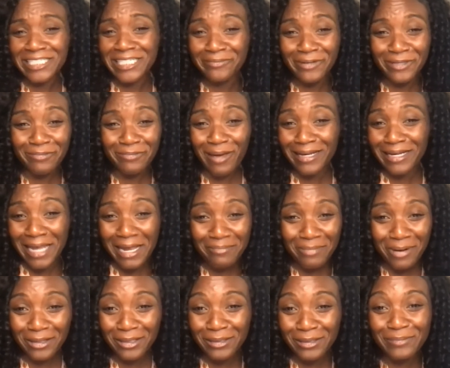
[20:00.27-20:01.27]
with my name
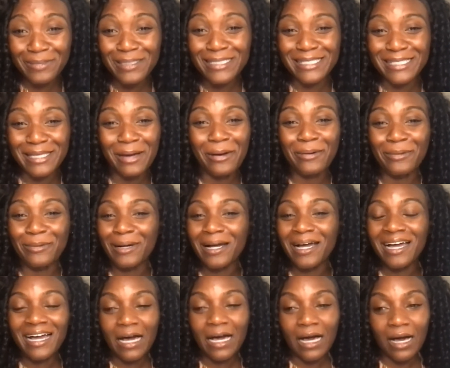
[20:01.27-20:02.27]
on them. So,
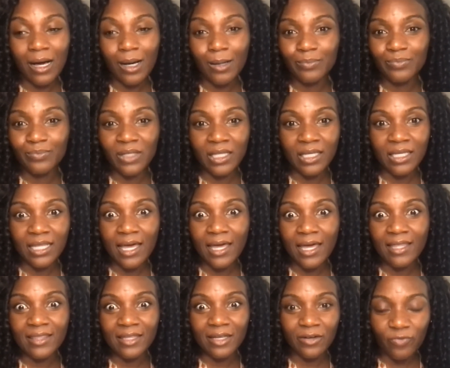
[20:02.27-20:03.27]

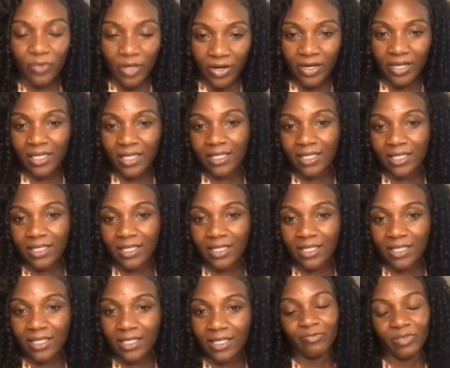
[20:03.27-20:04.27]
and they're very clear
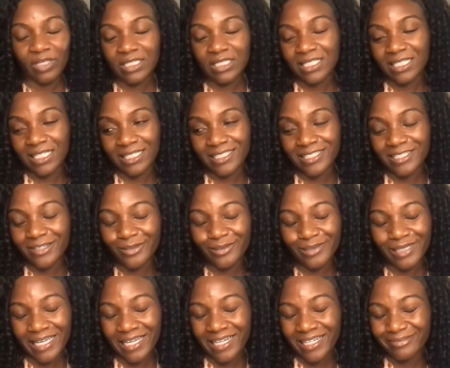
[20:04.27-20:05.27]
and convincing. And so,
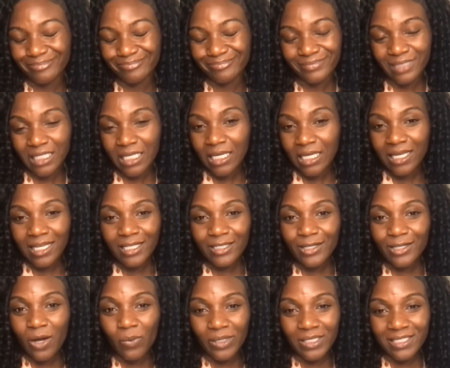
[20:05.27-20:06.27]
yeah,
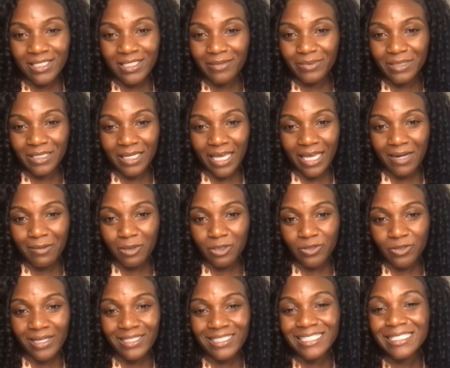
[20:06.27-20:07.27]
no one skipped any animal
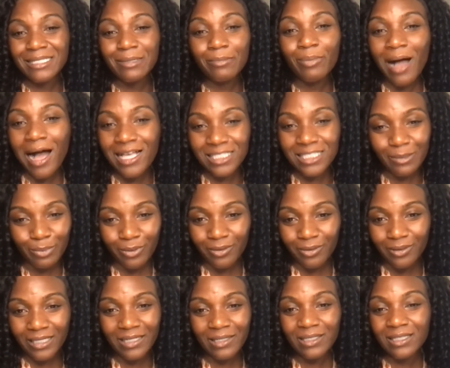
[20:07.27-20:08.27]
trials. It's impossible.
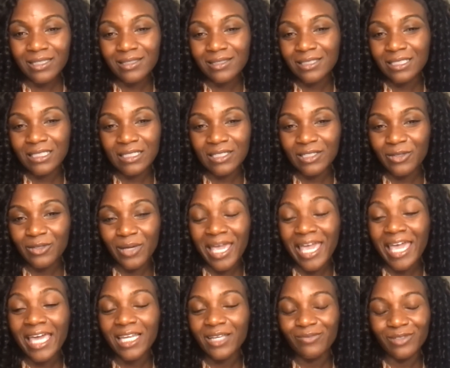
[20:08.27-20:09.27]
You
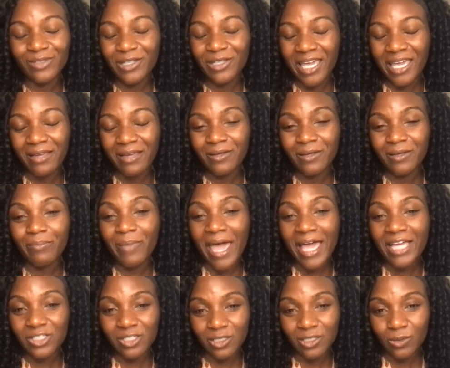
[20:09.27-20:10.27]
can't
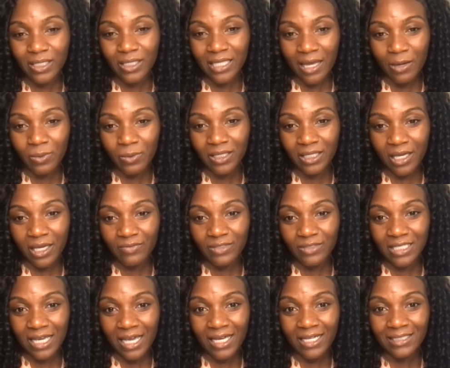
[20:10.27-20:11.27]
imagine doing that with the FDA.